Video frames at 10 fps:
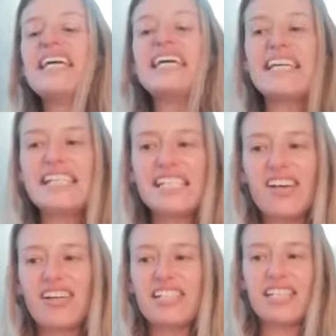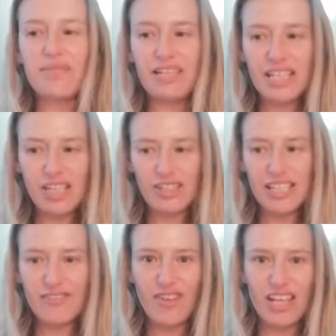He decided he would include
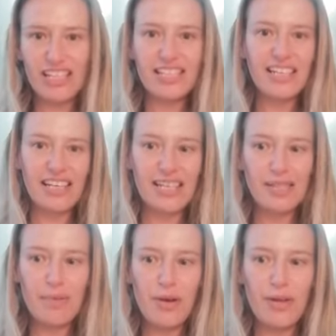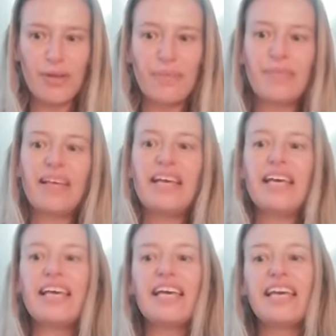his friends in his book.
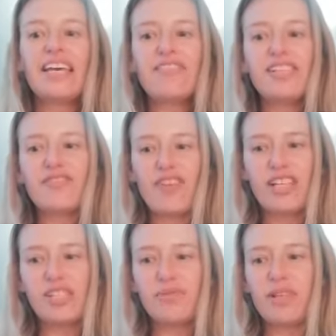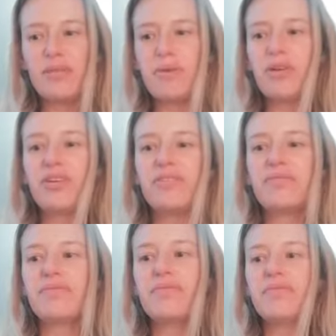If his friends were in the book,
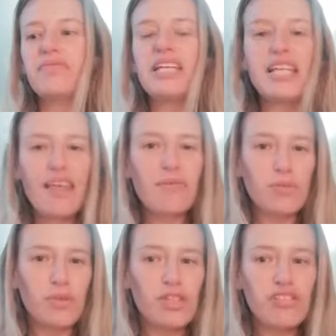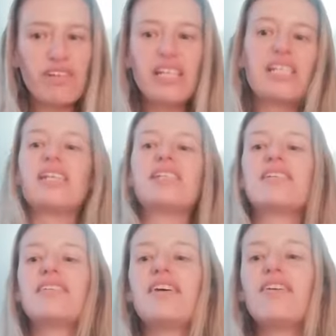then they would want to read it.
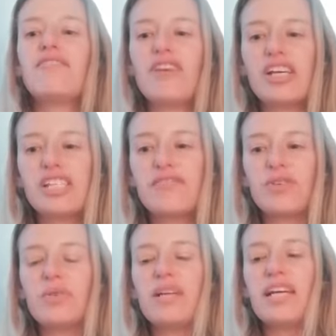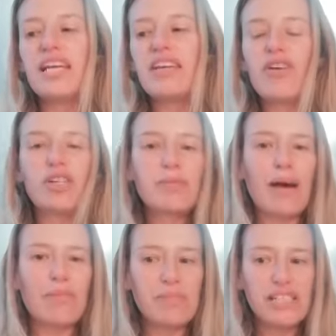First of all, he wrote
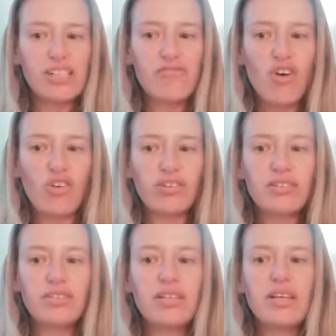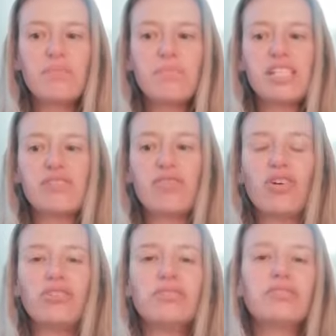about Mr. Wrong. Mr.
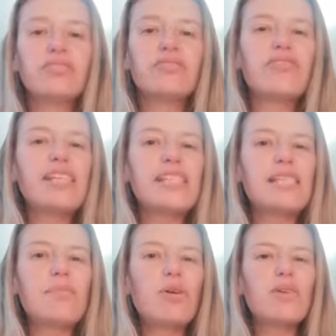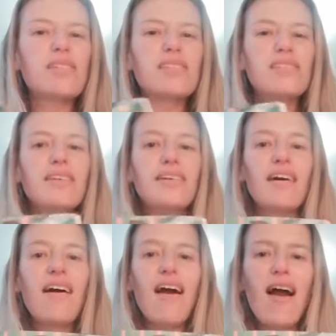Wrong reads his books
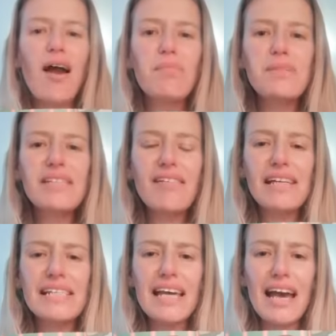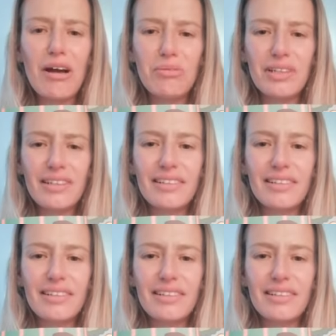upside down.